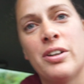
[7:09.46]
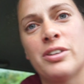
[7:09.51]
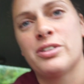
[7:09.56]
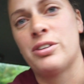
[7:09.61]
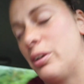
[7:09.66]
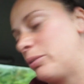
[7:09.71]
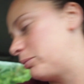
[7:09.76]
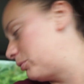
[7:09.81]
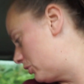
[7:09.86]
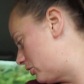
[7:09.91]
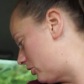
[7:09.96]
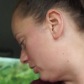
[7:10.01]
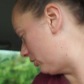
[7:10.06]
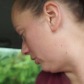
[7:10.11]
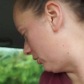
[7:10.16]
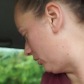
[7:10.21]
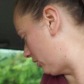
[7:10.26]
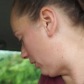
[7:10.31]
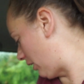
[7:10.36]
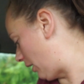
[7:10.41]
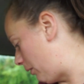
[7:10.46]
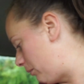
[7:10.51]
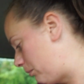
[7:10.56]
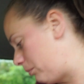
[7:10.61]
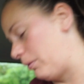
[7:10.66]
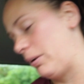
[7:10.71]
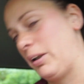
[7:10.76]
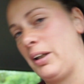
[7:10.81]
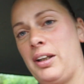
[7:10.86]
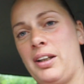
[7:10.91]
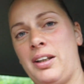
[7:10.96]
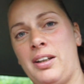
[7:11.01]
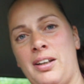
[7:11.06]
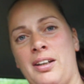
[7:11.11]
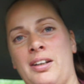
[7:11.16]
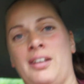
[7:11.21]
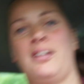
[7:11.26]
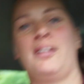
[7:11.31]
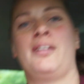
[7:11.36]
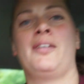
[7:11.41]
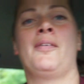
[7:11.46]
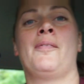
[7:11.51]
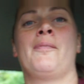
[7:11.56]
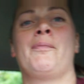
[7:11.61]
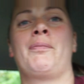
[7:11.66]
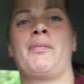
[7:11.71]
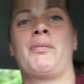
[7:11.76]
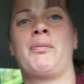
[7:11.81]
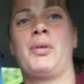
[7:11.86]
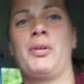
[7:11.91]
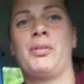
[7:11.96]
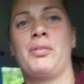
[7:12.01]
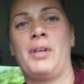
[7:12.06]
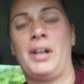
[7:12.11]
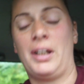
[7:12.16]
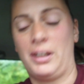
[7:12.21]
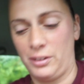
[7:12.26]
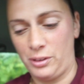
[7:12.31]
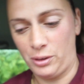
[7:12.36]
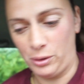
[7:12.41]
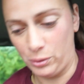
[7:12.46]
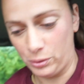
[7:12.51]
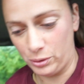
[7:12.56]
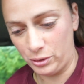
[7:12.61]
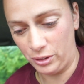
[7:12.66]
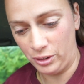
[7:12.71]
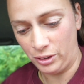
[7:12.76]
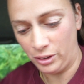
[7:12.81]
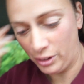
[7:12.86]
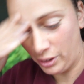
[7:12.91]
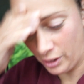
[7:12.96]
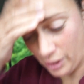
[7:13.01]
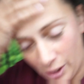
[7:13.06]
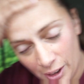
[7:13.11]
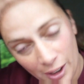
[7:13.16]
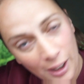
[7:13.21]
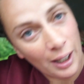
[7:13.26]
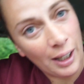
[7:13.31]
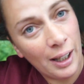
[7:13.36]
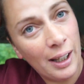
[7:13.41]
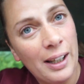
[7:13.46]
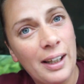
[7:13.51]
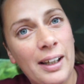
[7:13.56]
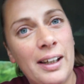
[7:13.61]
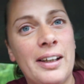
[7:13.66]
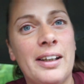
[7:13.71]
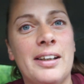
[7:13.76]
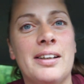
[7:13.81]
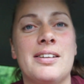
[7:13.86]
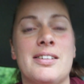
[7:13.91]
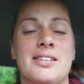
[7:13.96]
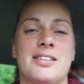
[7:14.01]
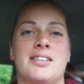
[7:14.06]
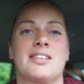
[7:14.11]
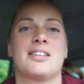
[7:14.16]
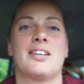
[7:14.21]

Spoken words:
so I'm just gonna grab my raincoat and